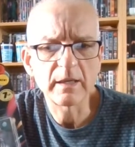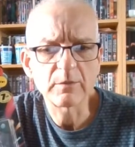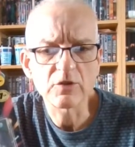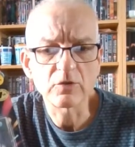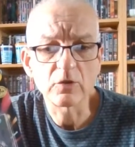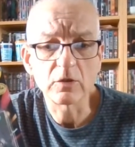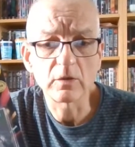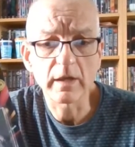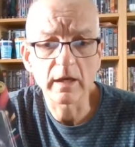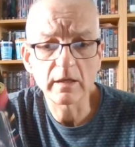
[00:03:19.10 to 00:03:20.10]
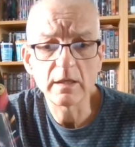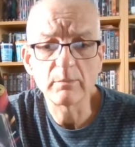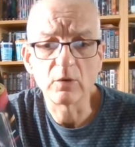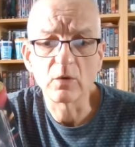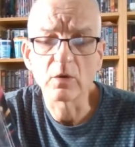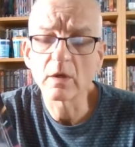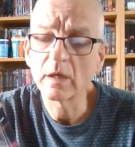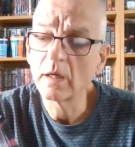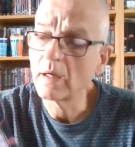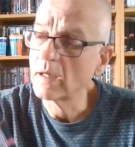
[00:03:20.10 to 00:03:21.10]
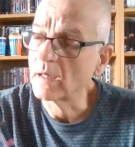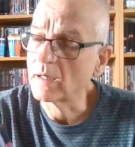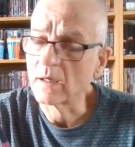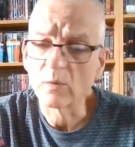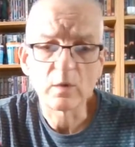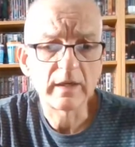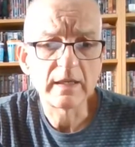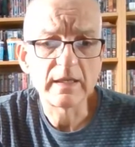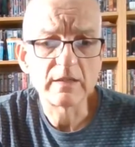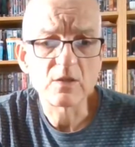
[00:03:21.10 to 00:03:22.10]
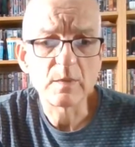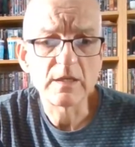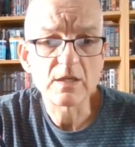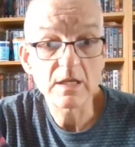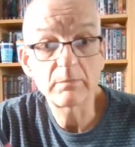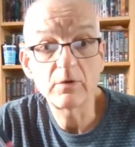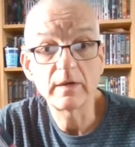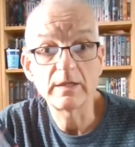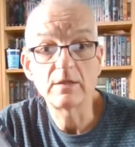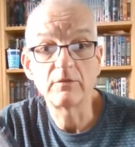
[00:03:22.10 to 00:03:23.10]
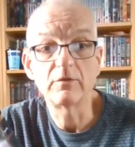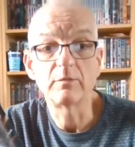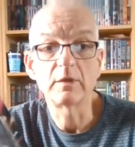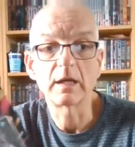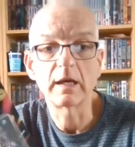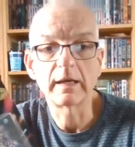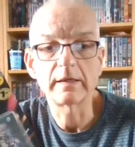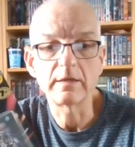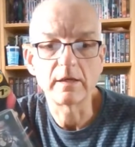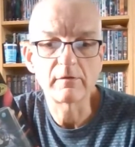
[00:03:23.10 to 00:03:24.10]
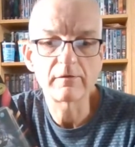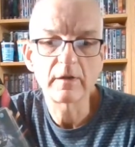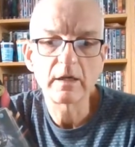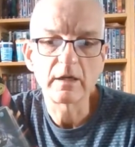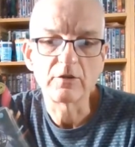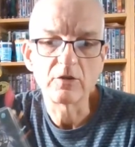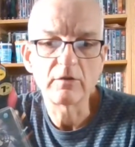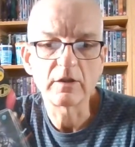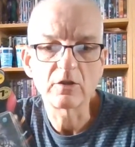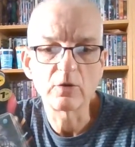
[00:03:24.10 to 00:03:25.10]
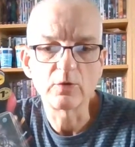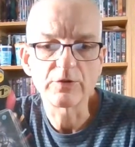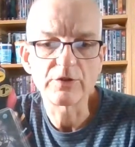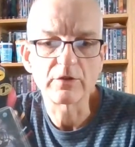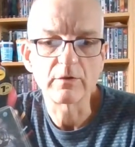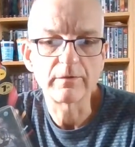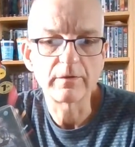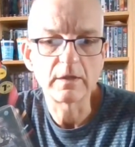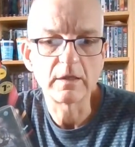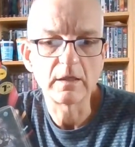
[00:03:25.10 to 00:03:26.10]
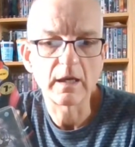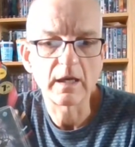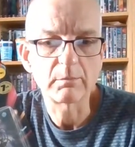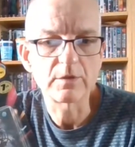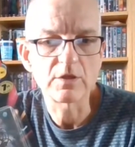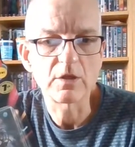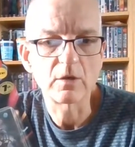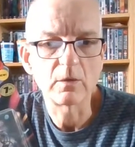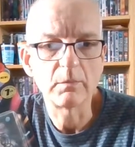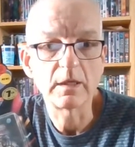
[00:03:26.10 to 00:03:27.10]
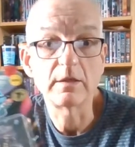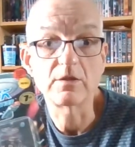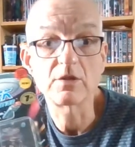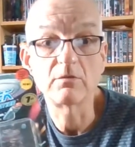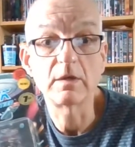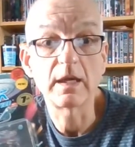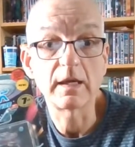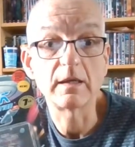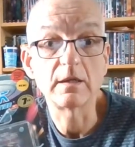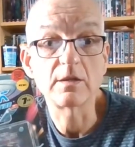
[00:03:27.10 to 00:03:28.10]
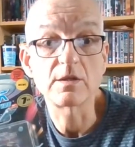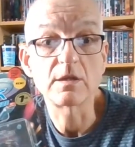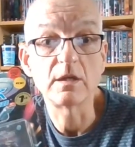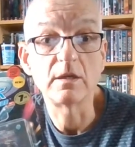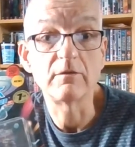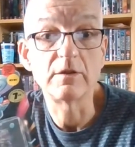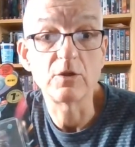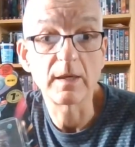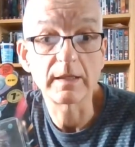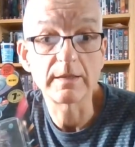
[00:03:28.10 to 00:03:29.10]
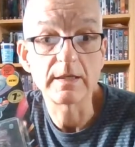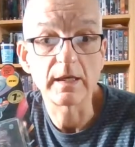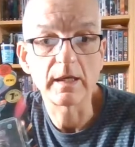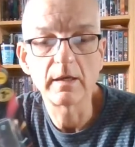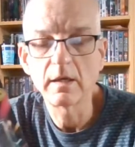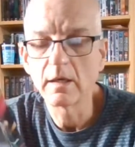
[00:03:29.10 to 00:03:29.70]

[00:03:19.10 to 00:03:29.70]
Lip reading: episode called Borg, where he has been separated from the collective, and during the course of the episode begins to regain his individuality.